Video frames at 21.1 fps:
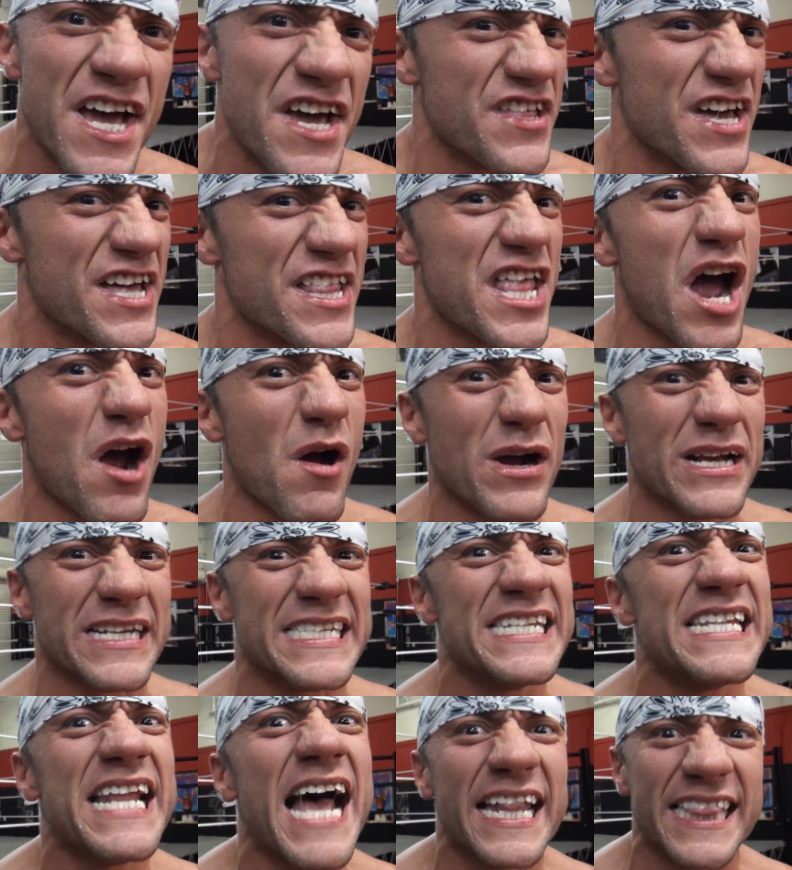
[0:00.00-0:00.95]
then there is
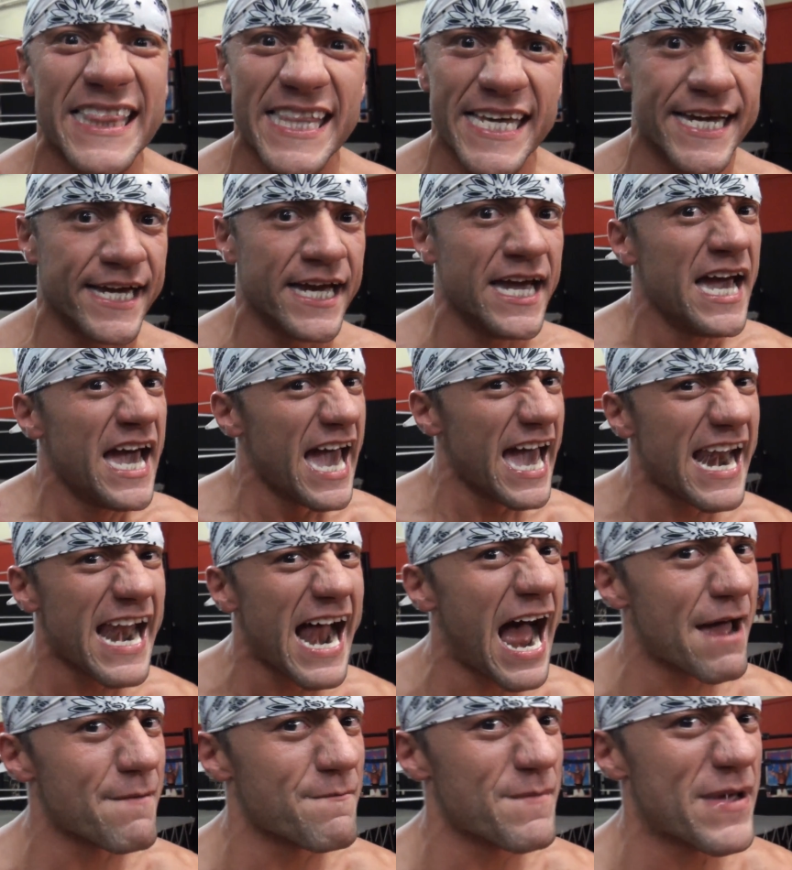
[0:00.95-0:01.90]
nothing, and
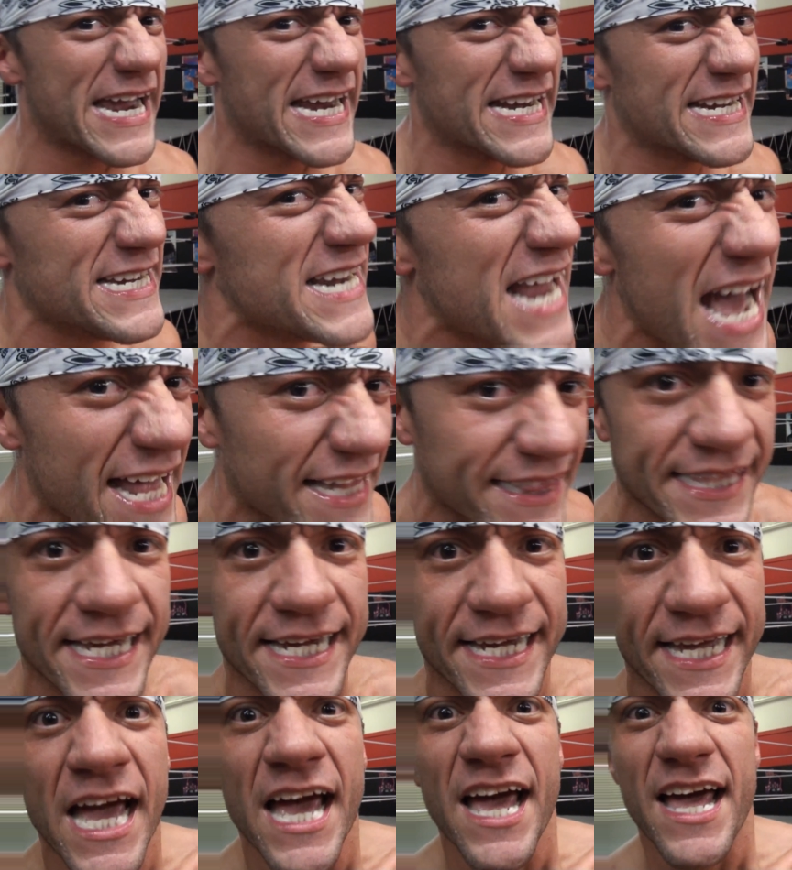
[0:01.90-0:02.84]
I mean
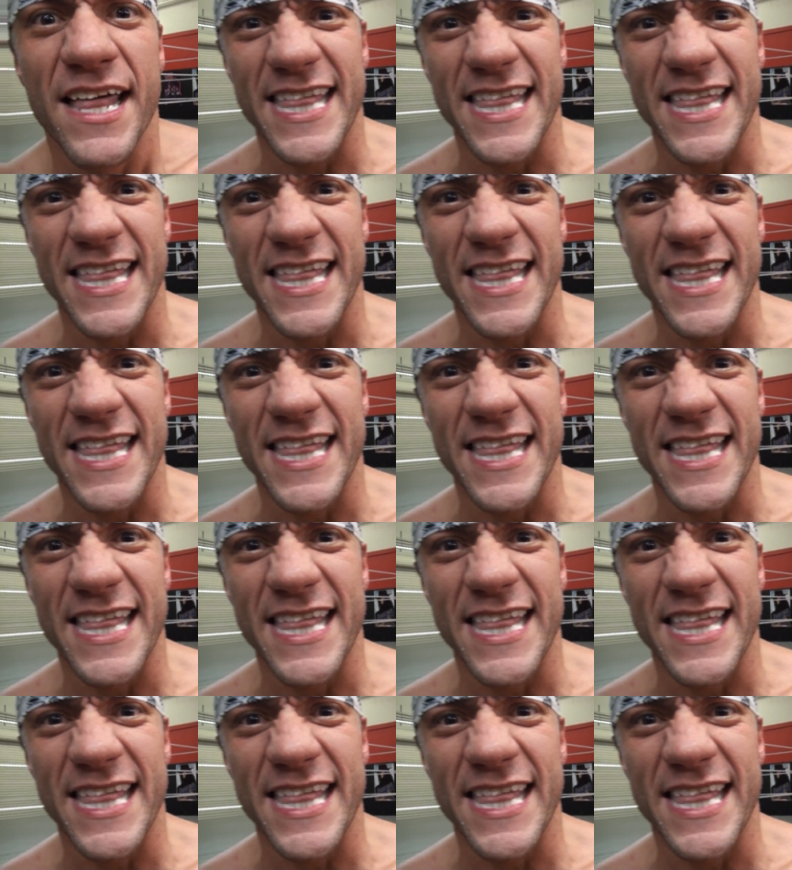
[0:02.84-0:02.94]
nothing,